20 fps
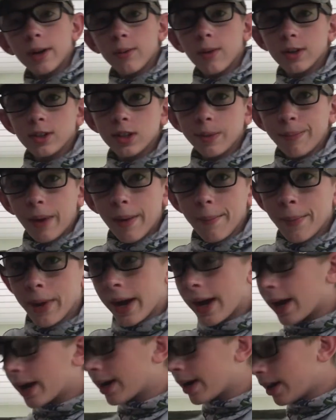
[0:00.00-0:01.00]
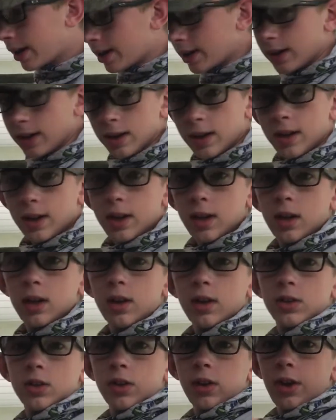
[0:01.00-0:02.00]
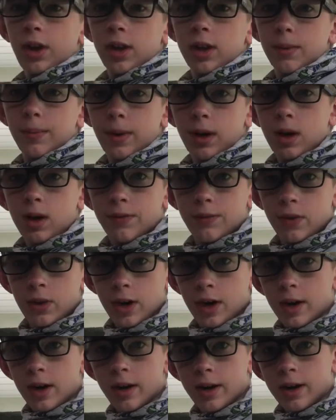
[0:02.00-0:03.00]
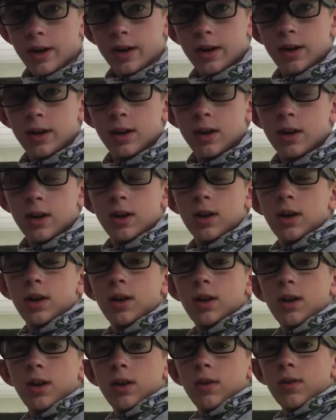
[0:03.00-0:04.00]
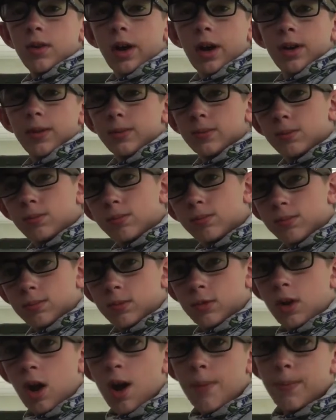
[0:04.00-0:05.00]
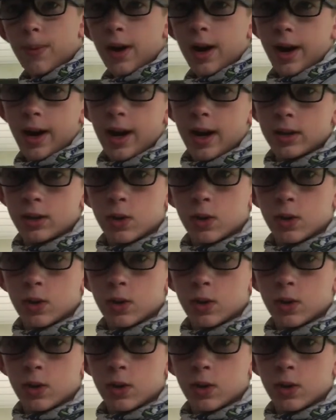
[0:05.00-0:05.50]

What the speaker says: What's in my bag? There's a link above there, right top right hand